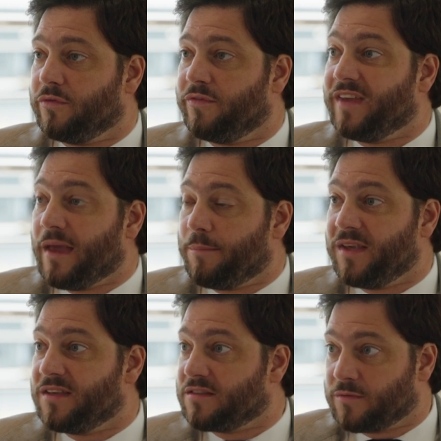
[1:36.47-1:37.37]

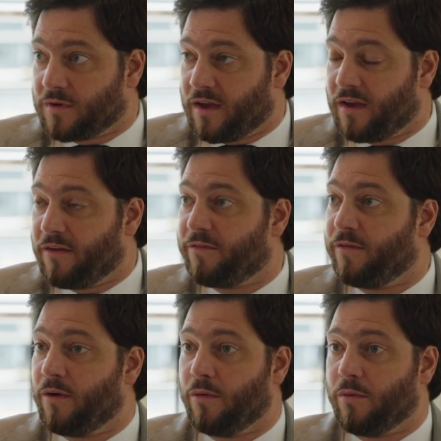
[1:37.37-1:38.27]
VIPs,
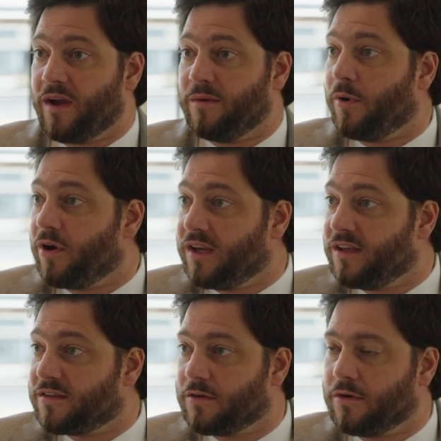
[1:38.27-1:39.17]
a wide
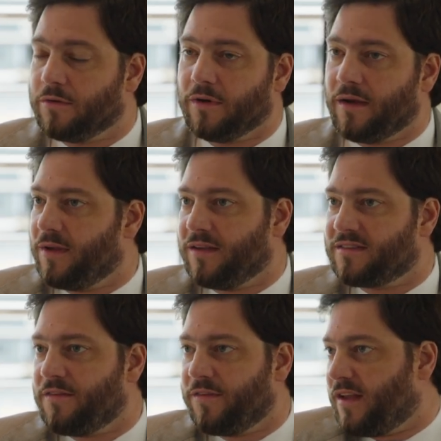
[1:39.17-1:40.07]
body. So, I mean,
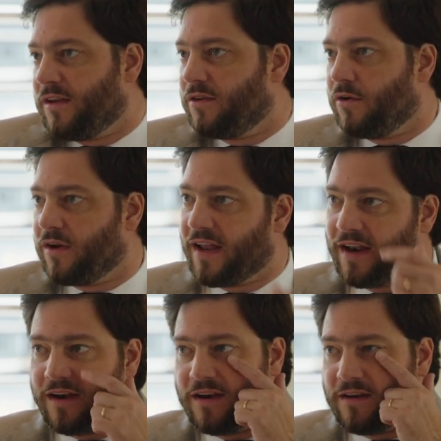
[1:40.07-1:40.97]
something that you don't get
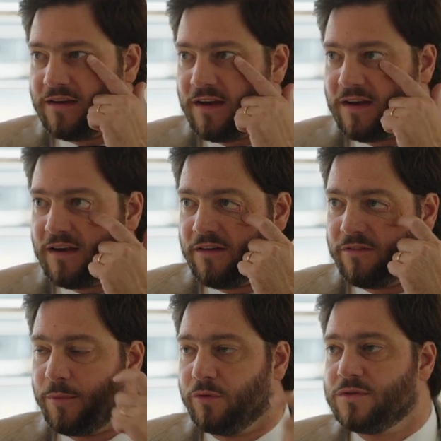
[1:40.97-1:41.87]
in any
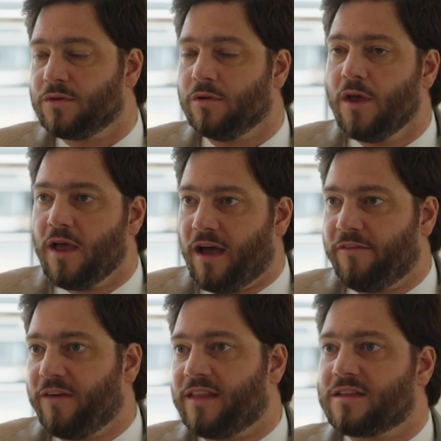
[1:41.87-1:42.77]
other boat. So I
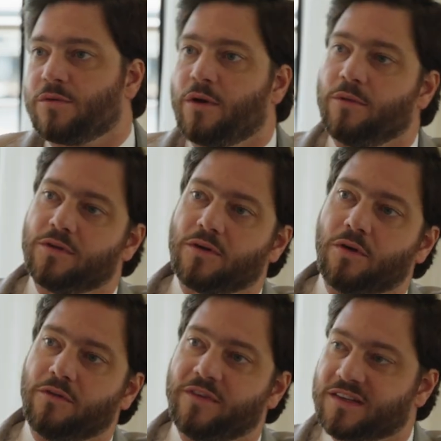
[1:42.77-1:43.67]
think that's where we took
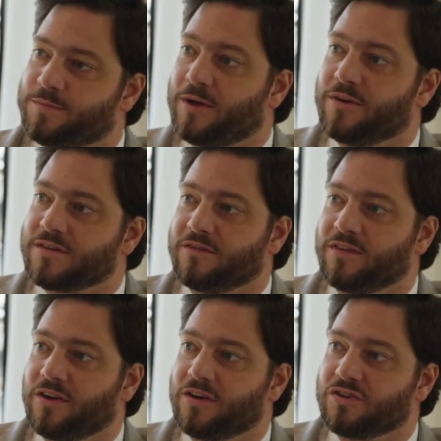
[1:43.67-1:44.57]
all of the experience of
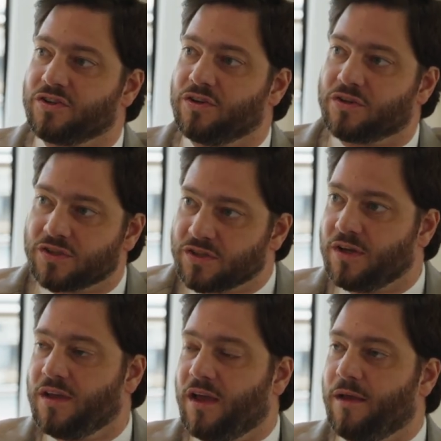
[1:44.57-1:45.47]
the larger yachts
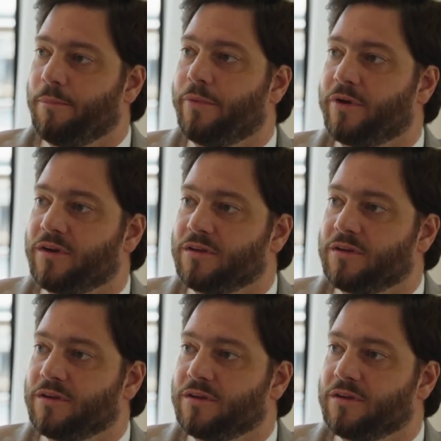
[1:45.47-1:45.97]
and put it